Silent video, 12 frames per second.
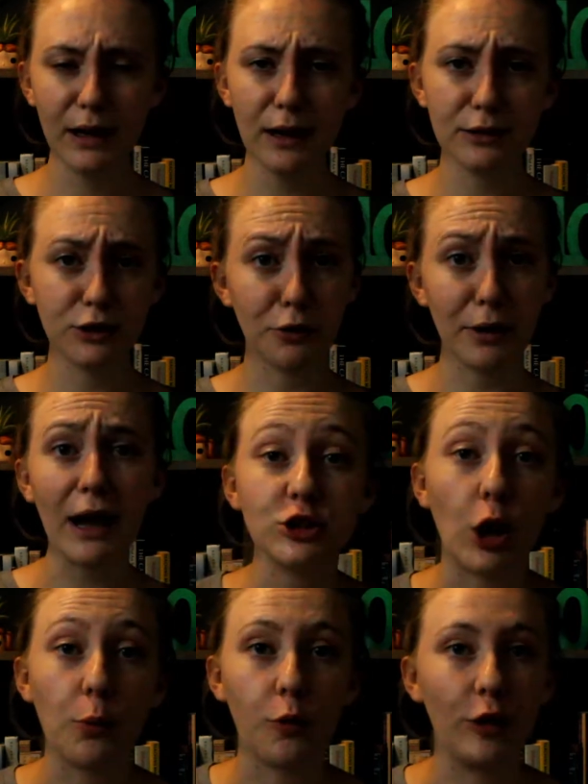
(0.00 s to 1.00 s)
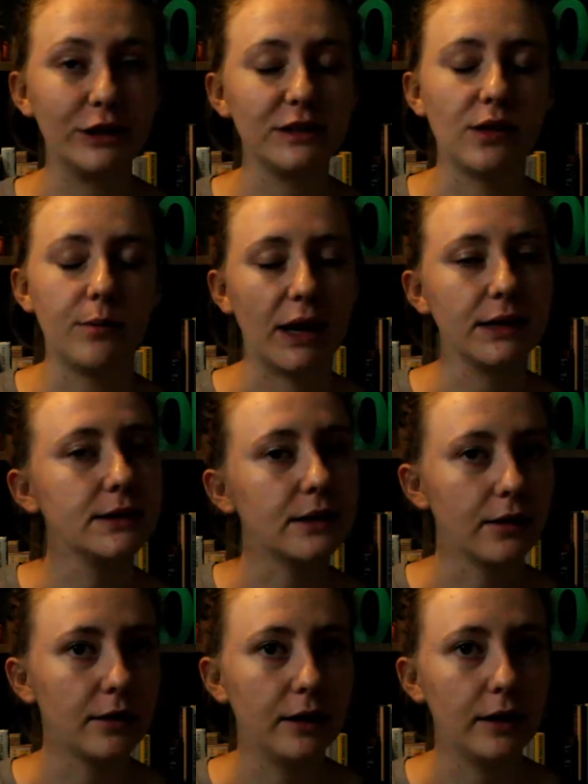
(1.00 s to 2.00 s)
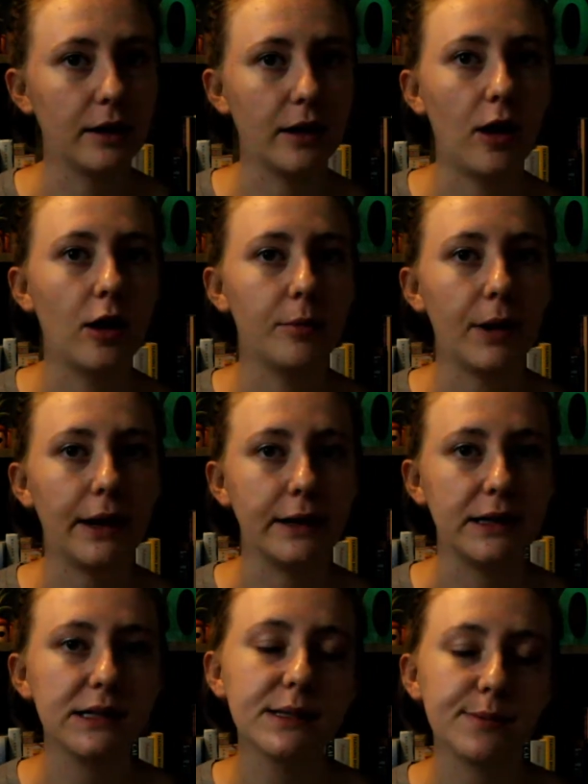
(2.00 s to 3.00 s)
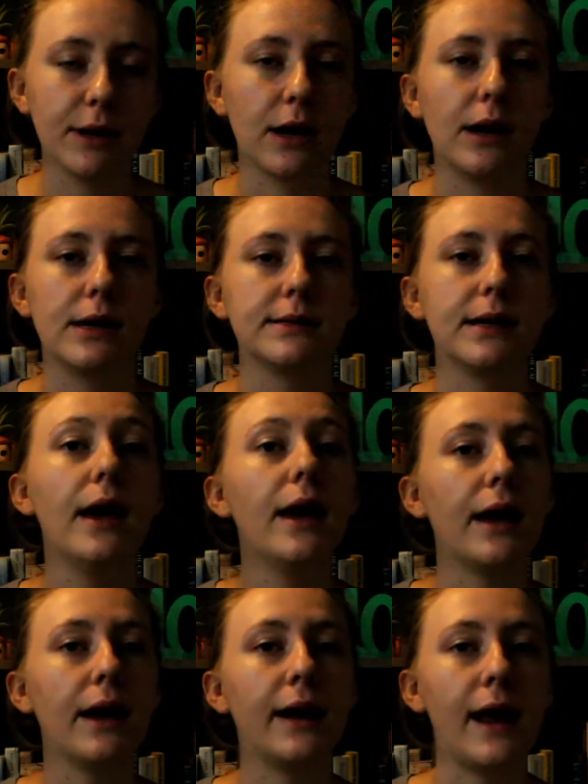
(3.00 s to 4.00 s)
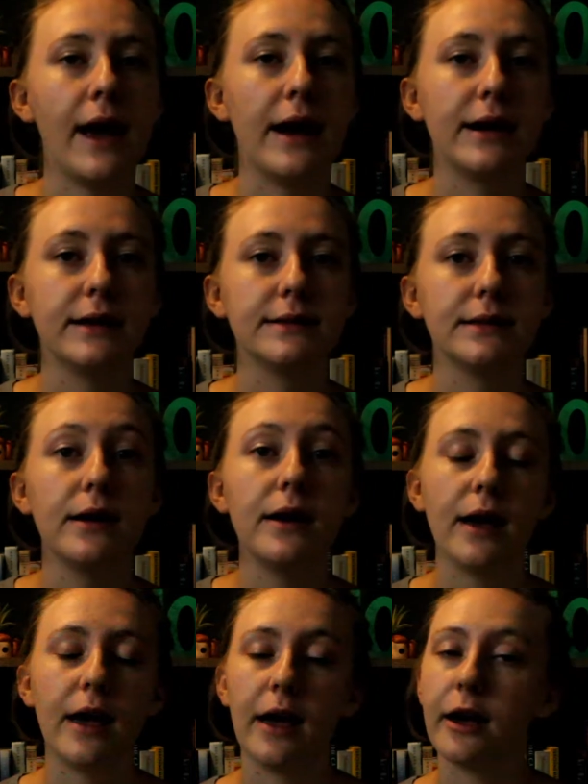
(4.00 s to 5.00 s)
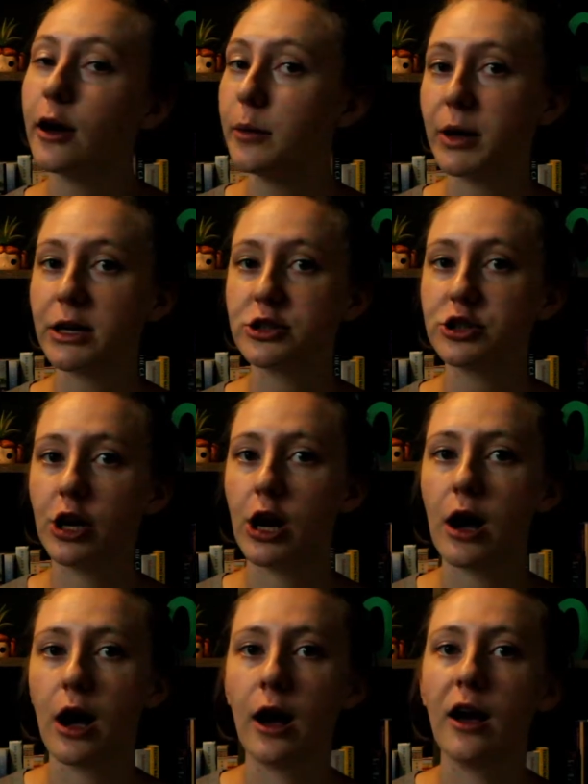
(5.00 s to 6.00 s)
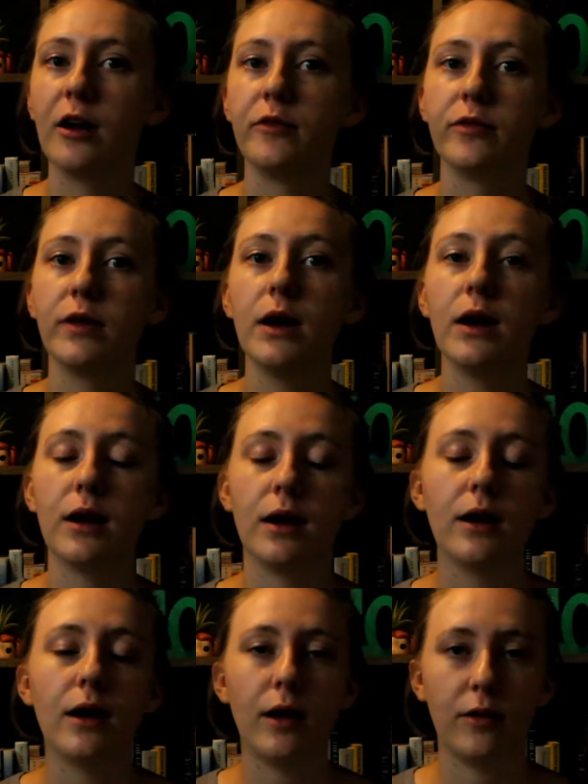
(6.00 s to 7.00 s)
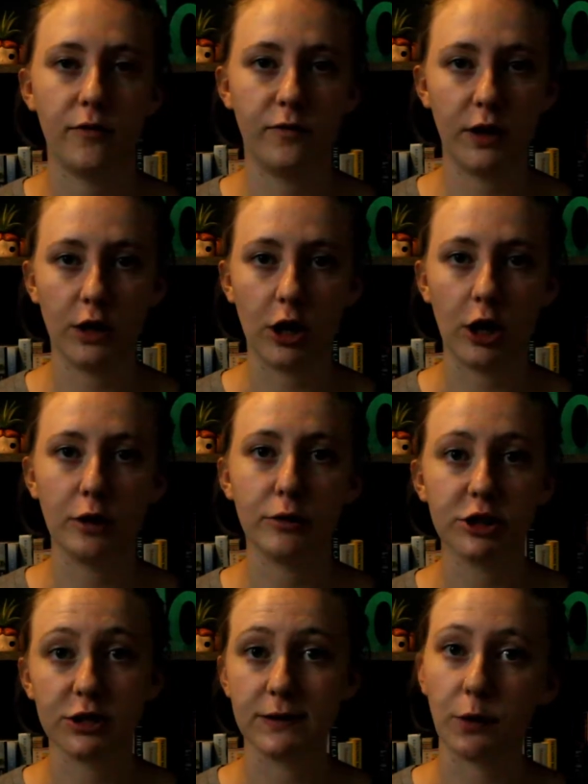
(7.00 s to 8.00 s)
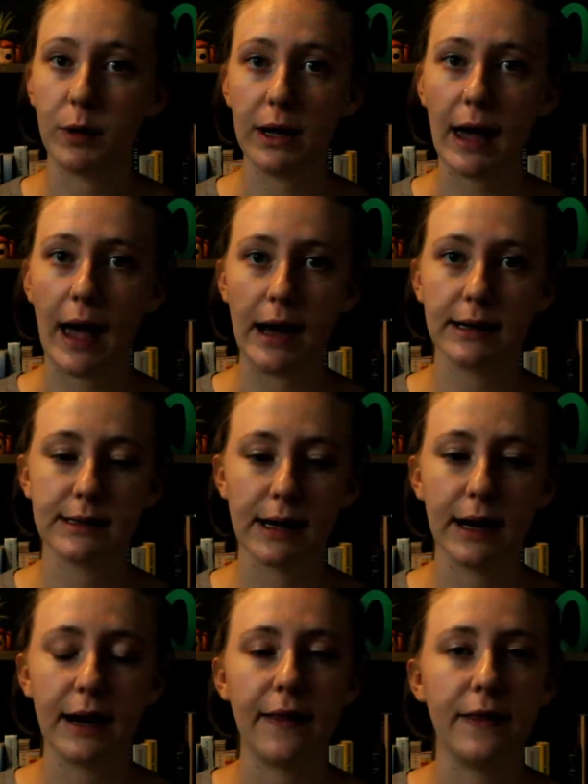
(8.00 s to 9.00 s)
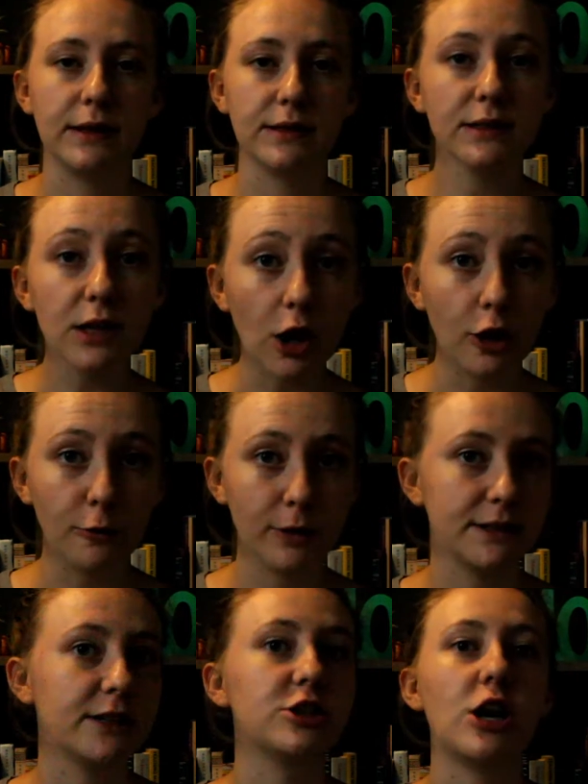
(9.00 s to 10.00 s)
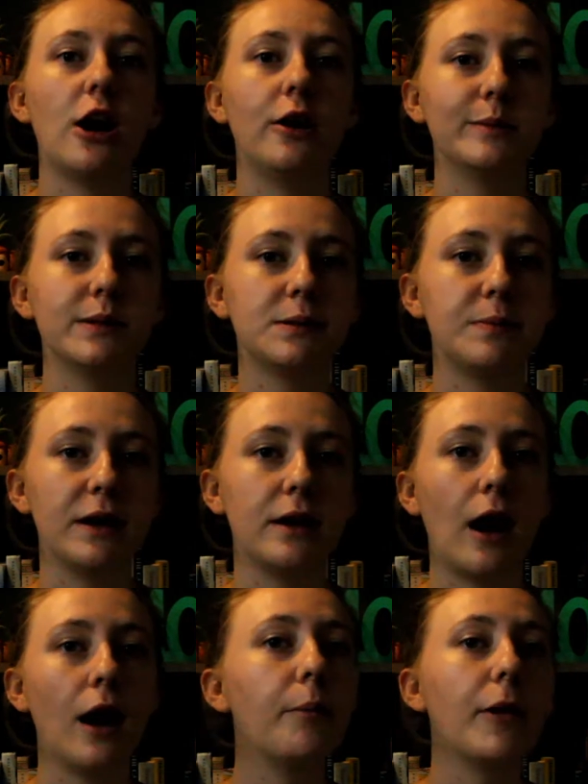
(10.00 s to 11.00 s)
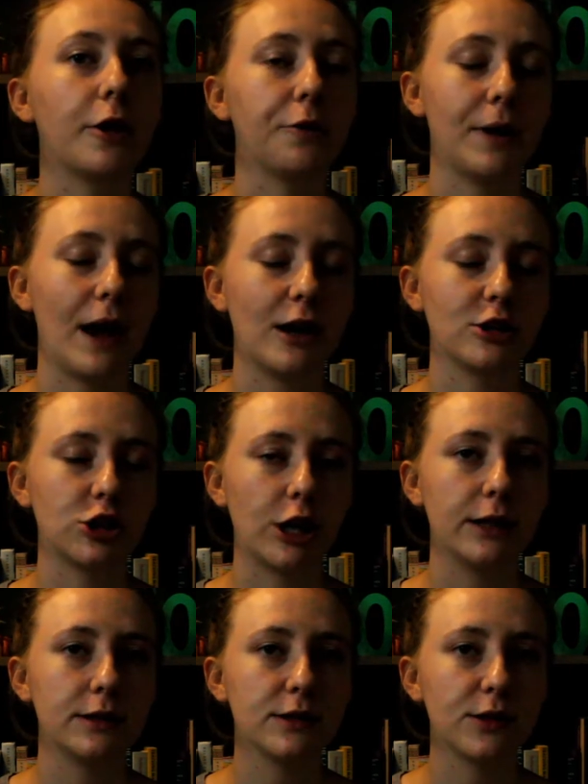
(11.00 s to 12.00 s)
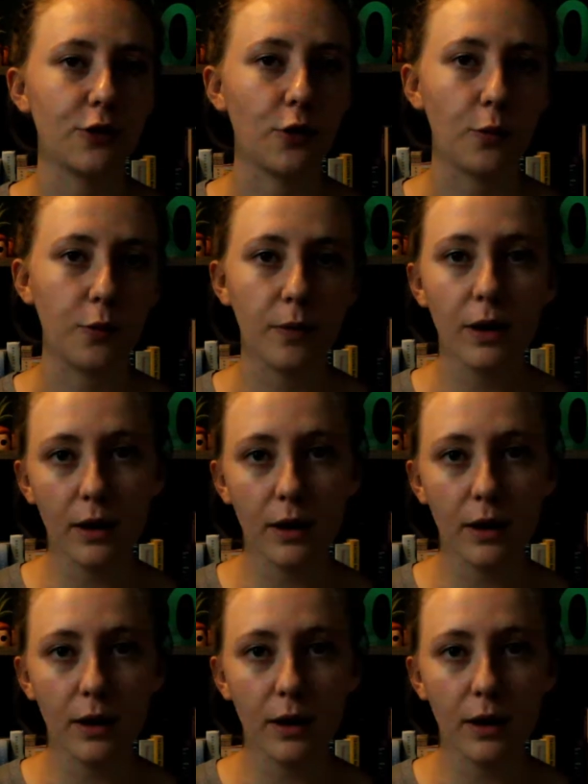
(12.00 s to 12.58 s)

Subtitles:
So ketchup worked the best in cleaning our pennies because it has a good mixture of vinegar, which is a weak acid, and then salt, which helps speed up our reaction. So the